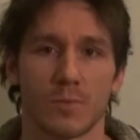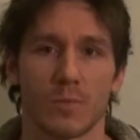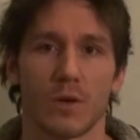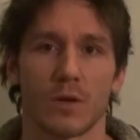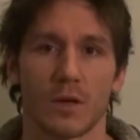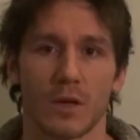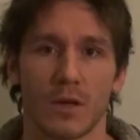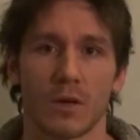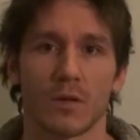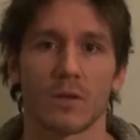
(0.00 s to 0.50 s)

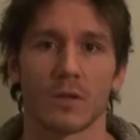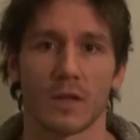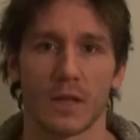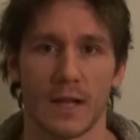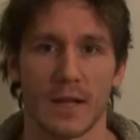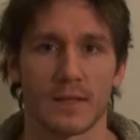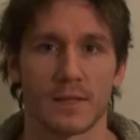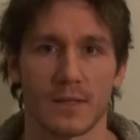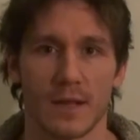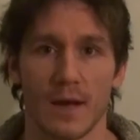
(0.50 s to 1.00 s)

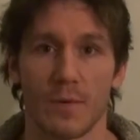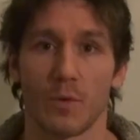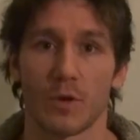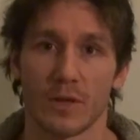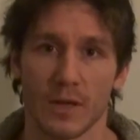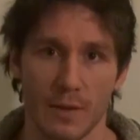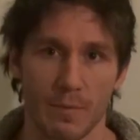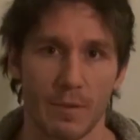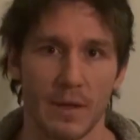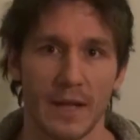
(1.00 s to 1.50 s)
I went to
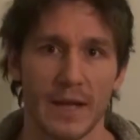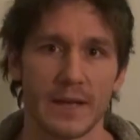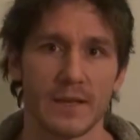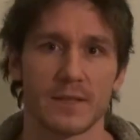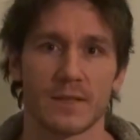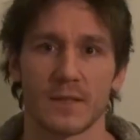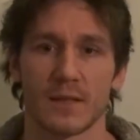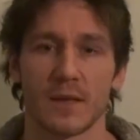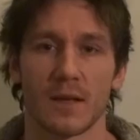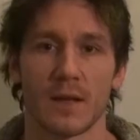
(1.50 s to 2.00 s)
that
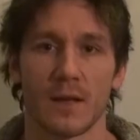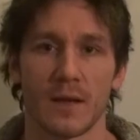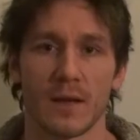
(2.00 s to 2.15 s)
place,